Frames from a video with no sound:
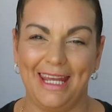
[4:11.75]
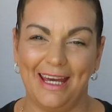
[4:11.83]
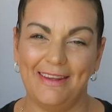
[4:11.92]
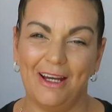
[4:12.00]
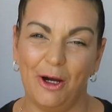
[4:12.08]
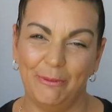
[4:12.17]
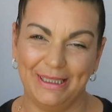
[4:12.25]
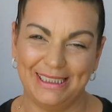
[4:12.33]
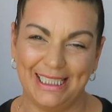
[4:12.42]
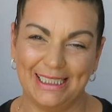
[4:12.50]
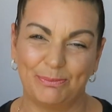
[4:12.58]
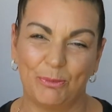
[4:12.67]
The other
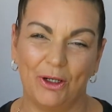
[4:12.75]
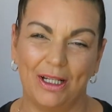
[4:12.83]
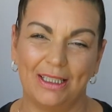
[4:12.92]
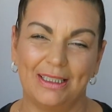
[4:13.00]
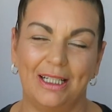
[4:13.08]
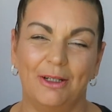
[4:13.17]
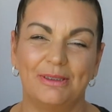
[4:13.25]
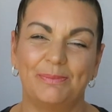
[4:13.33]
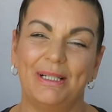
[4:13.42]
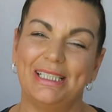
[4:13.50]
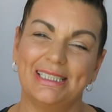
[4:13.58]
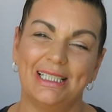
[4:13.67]
OXX product that I was
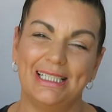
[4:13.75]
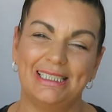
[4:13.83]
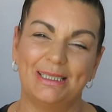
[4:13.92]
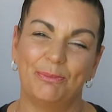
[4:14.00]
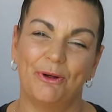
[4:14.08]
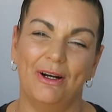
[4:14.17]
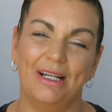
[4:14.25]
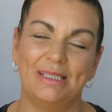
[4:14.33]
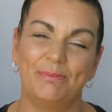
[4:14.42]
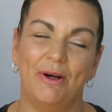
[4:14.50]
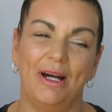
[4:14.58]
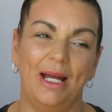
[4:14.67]
pleasantly
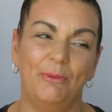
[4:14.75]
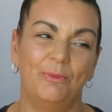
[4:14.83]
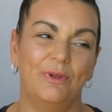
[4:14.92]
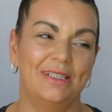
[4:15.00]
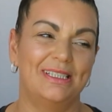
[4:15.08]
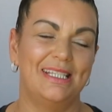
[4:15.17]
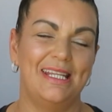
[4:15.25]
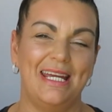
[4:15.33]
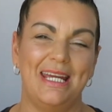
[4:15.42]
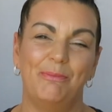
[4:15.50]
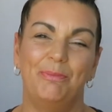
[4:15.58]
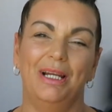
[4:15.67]
surprised by was
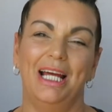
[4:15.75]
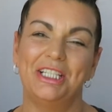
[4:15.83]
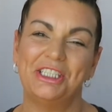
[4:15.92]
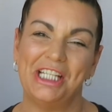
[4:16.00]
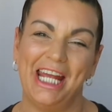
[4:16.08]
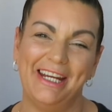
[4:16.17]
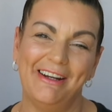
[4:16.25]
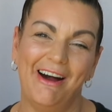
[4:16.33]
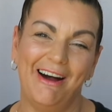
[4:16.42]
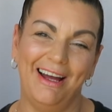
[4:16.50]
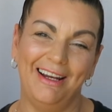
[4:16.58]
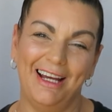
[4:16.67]
the blush and
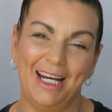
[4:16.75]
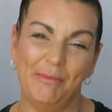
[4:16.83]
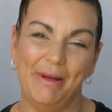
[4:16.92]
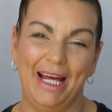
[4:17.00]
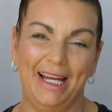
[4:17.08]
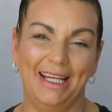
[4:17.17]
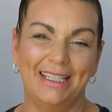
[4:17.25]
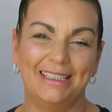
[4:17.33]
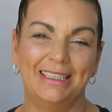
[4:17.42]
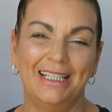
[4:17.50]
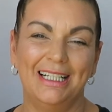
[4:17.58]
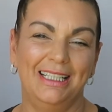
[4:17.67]
highlighter palette.
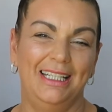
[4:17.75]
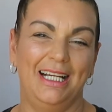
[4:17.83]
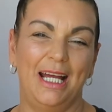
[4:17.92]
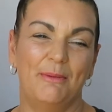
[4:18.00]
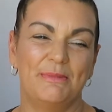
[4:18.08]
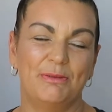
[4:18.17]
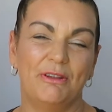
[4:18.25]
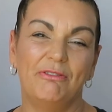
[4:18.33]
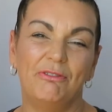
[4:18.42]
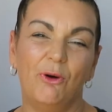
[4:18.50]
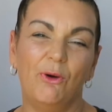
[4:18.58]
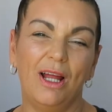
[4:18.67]
It comes with
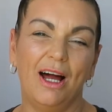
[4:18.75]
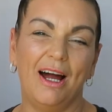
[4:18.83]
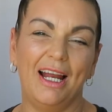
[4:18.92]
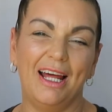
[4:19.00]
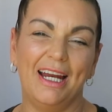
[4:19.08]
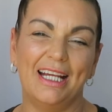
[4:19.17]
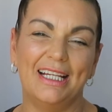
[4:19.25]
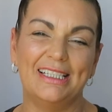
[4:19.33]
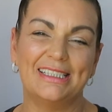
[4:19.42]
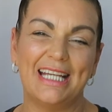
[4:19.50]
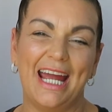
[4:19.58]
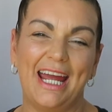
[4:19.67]
4
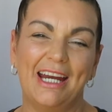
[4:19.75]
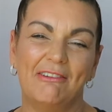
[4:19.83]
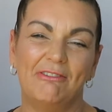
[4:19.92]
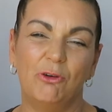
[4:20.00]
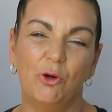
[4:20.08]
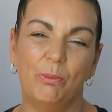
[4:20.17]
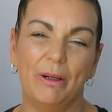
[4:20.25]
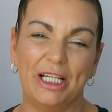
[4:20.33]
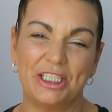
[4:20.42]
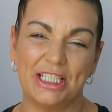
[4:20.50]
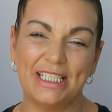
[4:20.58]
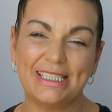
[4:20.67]
highlighters and 4
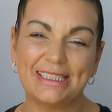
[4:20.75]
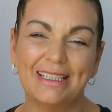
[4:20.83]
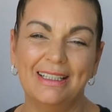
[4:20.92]
blushes.